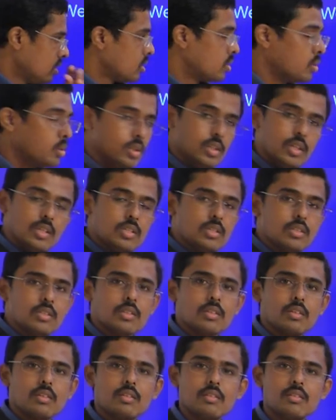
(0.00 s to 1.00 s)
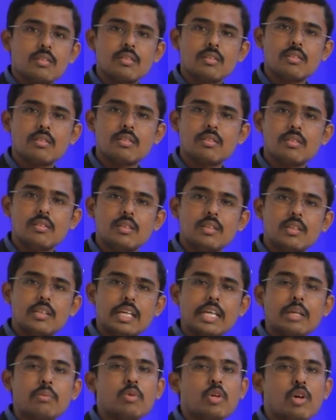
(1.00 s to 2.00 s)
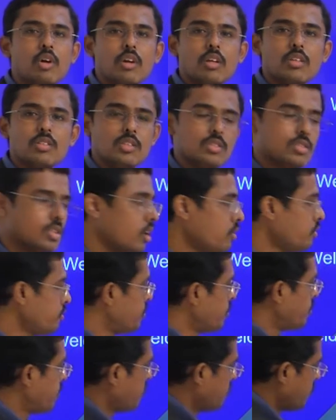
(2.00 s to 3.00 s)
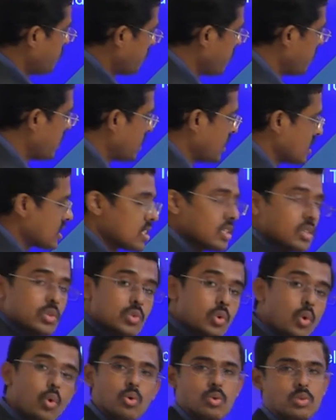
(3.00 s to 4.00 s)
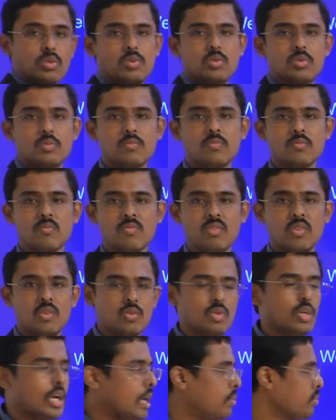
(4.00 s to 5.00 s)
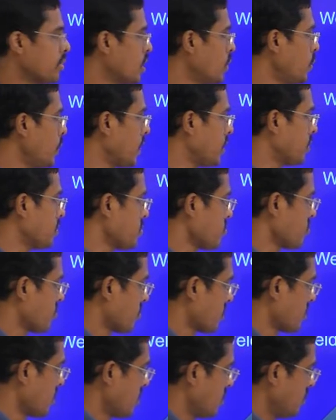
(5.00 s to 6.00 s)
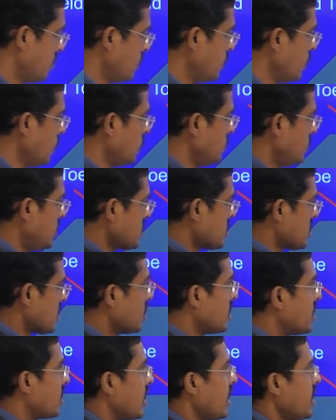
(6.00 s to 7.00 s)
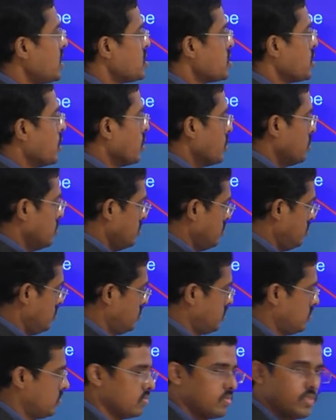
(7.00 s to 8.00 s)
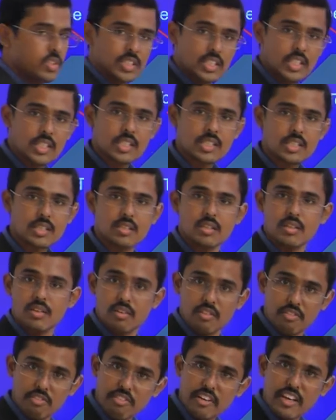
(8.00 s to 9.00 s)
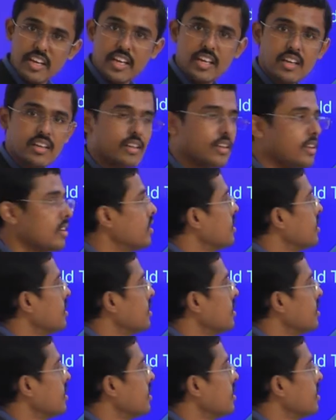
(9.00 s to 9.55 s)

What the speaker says: to this terminologies of various zones. So I am giving, we know this green zone, which is where